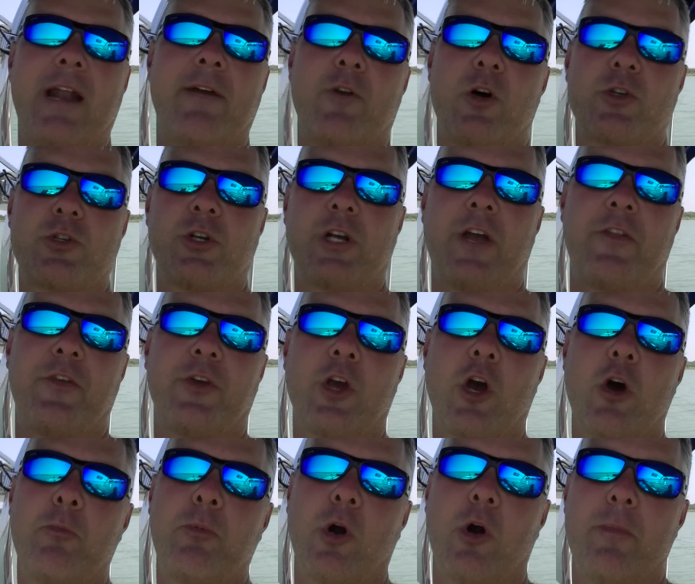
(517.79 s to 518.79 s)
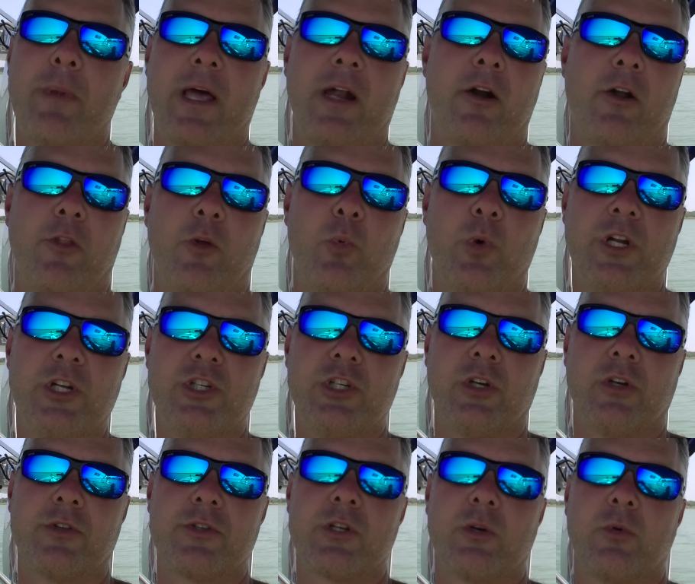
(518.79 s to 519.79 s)
And I've also got the GoPro mounted on the
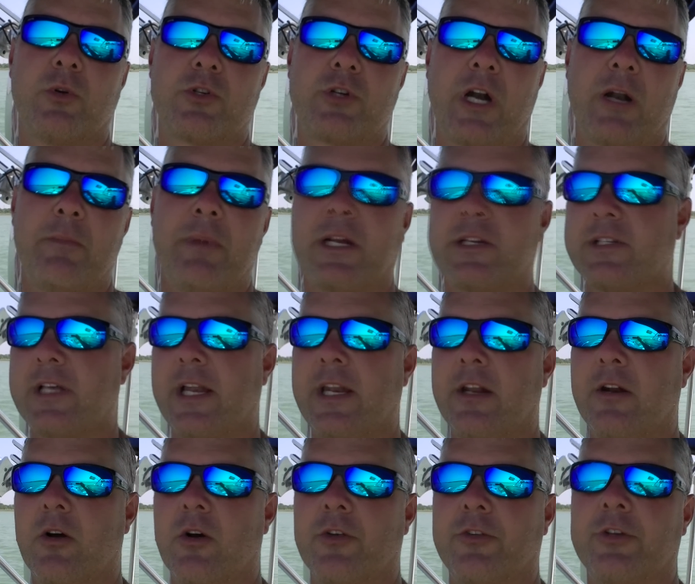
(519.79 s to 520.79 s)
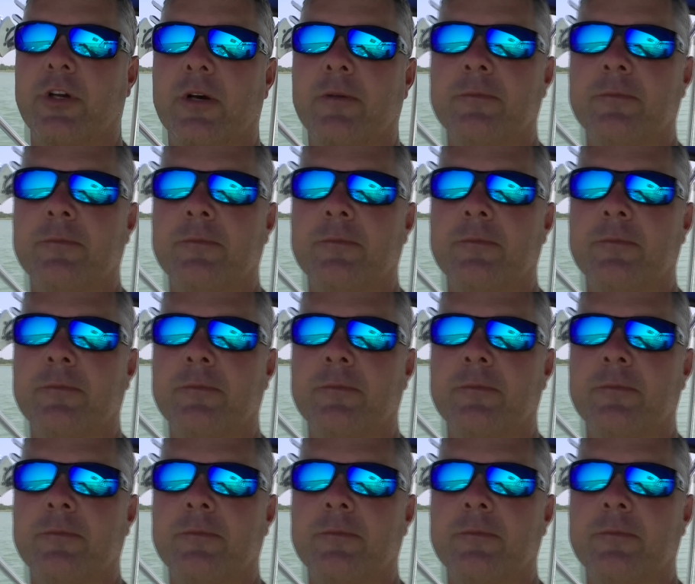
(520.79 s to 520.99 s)
windshield, so we'll try to mix that in also.